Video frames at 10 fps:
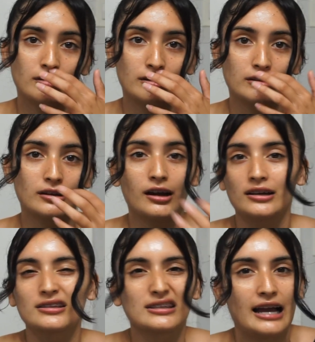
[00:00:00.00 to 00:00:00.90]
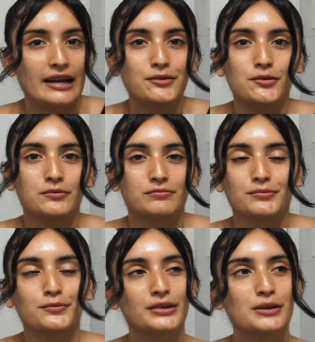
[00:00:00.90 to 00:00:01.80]
the cost, because I don't
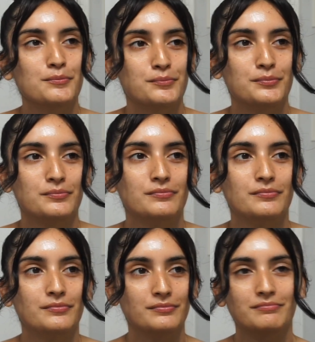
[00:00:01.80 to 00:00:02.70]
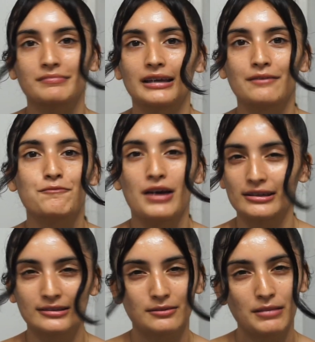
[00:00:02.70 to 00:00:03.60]
really invest
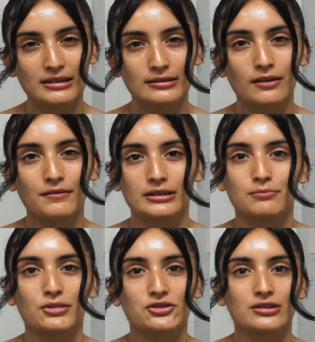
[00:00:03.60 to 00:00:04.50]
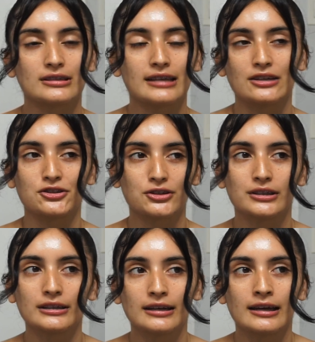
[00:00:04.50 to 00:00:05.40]
in myself as much as I should.
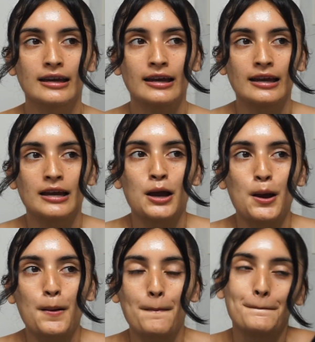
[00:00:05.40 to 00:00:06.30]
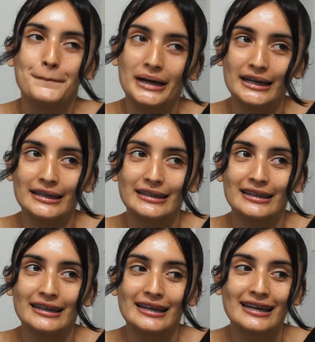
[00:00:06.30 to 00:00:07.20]
But
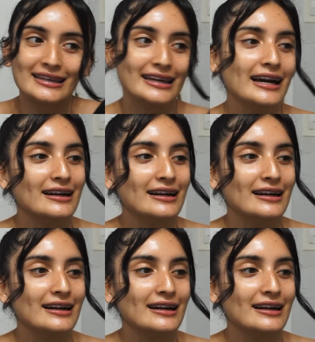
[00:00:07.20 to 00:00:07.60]
yeah,